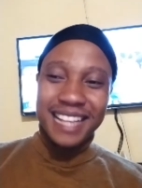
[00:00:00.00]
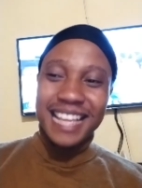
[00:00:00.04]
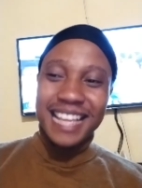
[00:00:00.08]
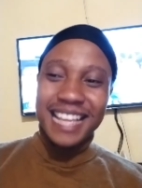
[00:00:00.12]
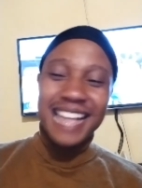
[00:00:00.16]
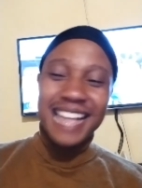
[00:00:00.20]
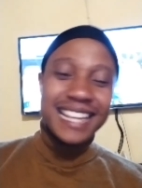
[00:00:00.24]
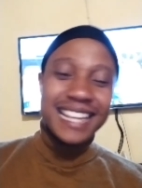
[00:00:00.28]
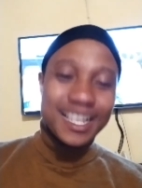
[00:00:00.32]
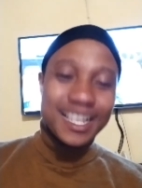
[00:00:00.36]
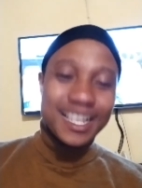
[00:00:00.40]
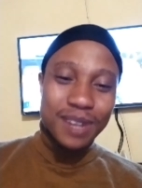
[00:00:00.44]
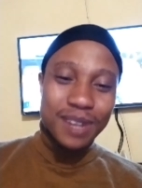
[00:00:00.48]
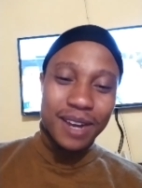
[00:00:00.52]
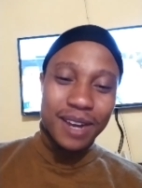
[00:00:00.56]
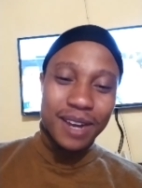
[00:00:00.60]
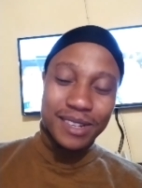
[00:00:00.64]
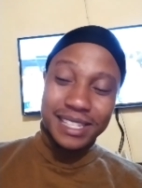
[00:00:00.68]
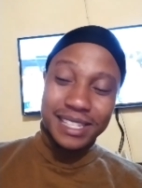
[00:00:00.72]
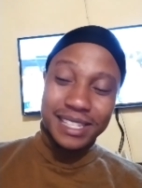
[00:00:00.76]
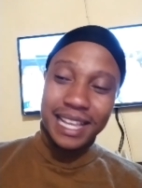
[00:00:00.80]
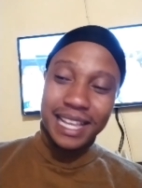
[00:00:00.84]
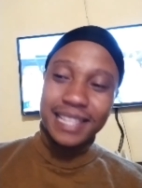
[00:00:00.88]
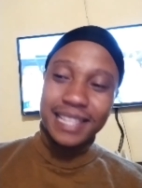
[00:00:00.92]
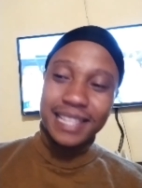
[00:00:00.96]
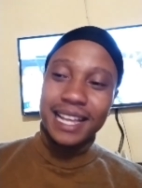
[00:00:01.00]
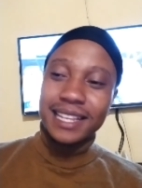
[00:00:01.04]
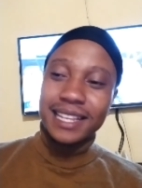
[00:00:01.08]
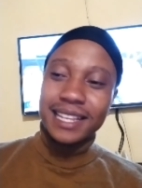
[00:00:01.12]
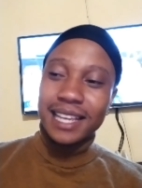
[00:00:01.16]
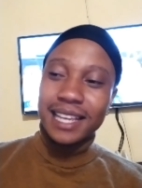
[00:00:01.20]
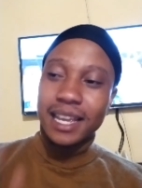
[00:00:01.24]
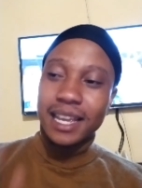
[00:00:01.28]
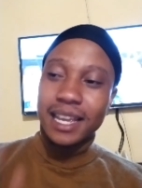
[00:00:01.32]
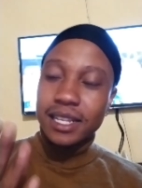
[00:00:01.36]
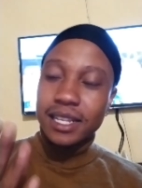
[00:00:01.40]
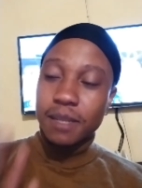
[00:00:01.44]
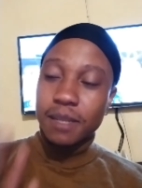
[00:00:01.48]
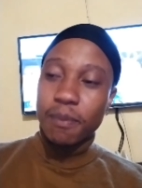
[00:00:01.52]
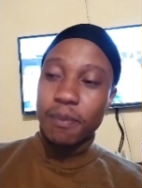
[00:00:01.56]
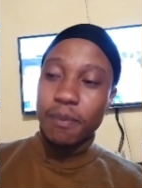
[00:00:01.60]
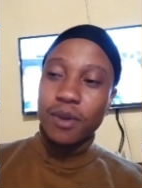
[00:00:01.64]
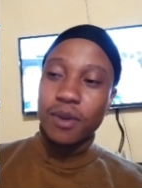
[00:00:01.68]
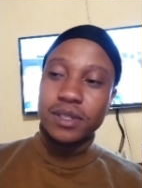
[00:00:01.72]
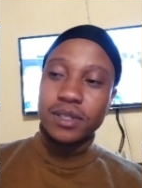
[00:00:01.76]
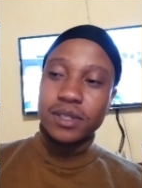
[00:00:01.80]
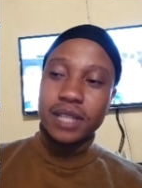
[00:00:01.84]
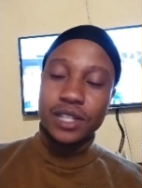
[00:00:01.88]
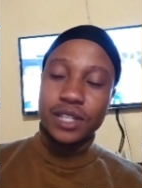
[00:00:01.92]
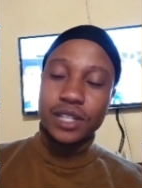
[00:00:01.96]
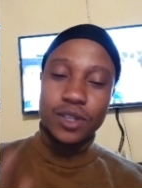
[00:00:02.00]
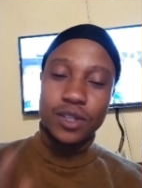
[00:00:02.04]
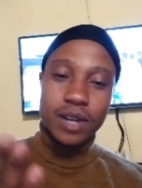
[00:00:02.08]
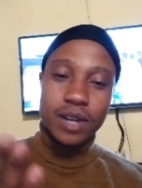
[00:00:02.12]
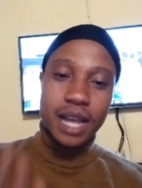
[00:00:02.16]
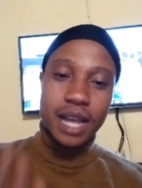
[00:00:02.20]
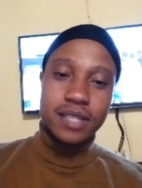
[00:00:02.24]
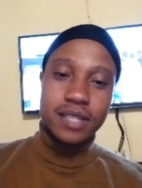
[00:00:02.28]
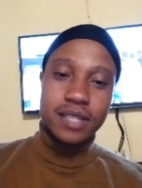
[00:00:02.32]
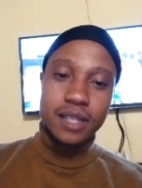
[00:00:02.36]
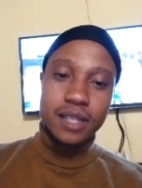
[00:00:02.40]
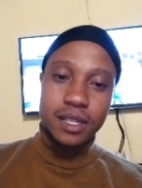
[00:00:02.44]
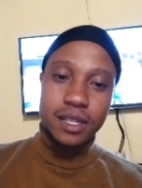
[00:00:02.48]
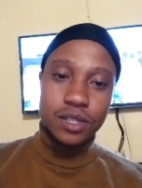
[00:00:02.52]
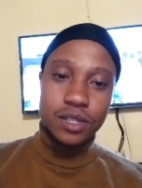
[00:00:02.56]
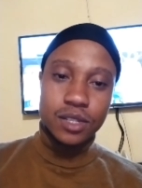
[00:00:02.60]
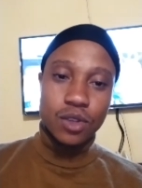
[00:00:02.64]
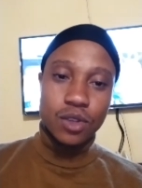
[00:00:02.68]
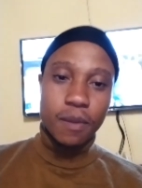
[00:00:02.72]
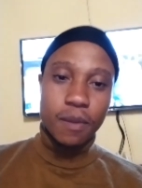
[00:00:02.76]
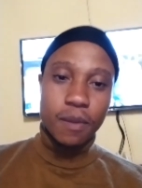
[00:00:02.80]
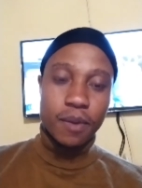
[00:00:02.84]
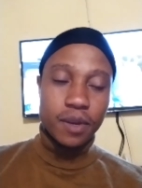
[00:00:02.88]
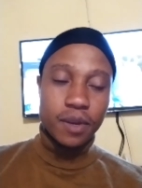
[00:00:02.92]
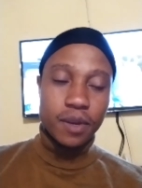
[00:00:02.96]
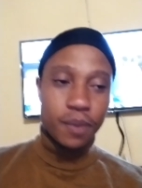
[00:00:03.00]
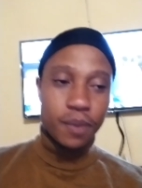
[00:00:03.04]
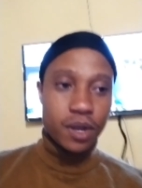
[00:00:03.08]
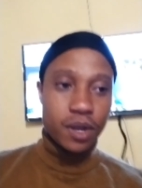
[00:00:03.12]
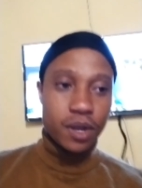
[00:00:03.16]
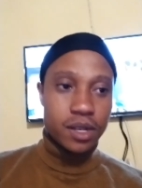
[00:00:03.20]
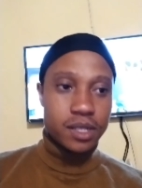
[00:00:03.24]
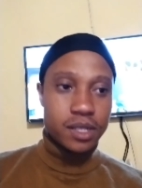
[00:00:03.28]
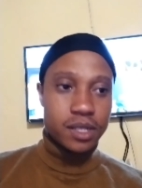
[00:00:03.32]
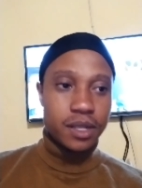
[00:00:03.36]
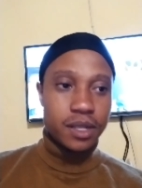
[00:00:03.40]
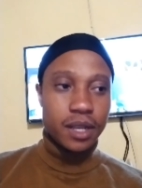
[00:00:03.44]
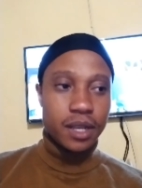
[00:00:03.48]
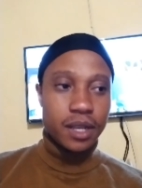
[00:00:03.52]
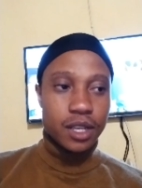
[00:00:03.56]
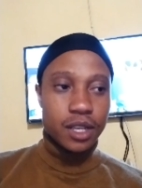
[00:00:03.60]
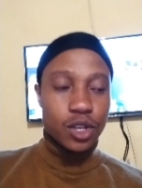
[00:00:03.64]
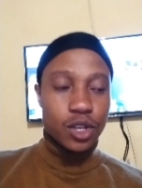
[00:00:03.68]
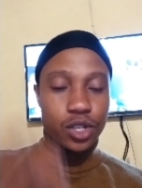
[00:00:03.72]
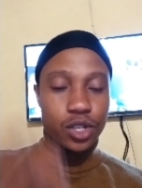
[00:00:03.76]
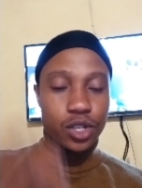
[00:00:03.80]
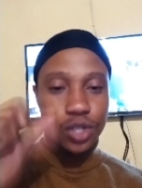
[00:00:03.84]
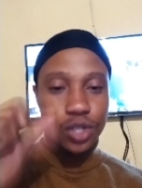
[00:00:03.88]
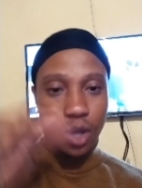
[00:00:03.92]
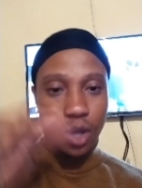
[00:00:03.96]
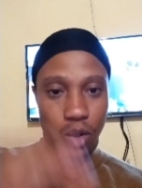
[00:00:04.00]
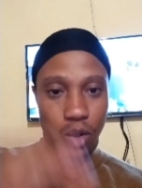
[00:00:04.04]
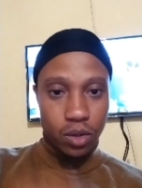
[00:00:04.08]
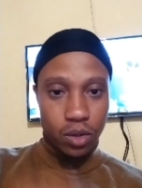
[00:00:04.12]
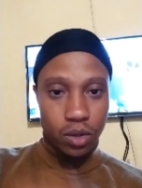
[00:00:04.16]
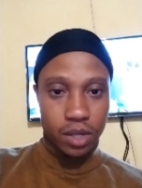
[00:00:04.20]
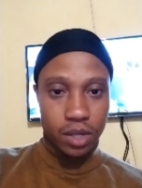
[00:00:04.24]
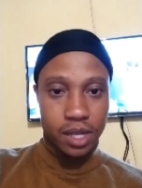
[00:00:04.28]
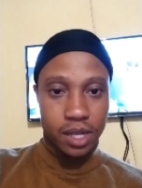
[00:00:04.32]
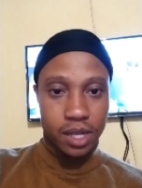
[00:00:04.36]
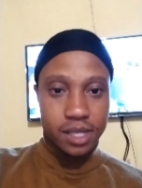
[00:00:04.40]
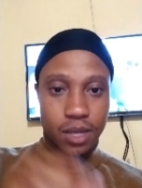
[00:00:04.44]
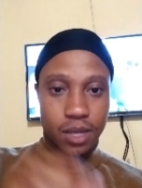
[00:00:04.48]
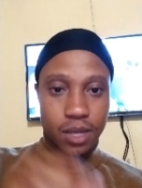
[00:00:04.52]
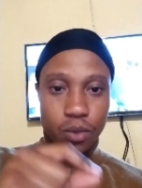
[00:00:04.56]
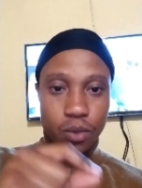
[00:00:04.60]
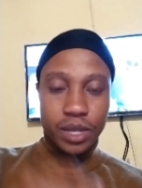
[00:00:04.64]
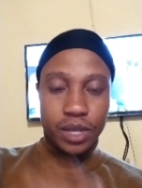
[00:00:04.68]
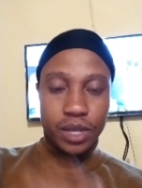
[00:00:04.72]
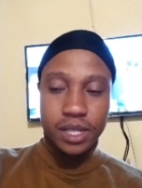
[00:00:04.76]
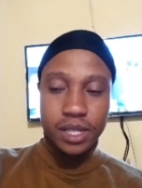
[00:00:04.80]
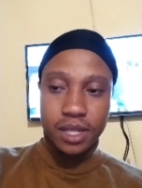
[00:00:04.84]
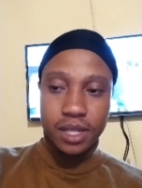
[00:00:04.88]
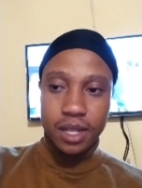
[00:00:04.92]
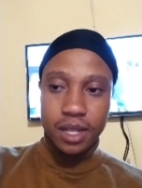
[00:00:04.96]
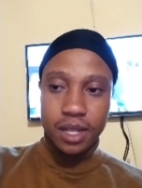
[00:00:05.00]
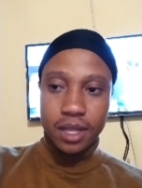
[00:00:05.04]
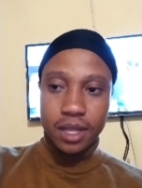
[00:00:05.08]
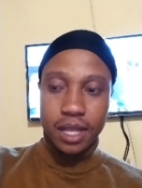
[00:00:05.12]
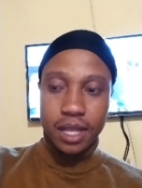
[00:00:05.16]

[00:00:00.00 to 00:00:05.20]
And that's what I was saying, that it is important that you guys listen to your body because your soul is the reason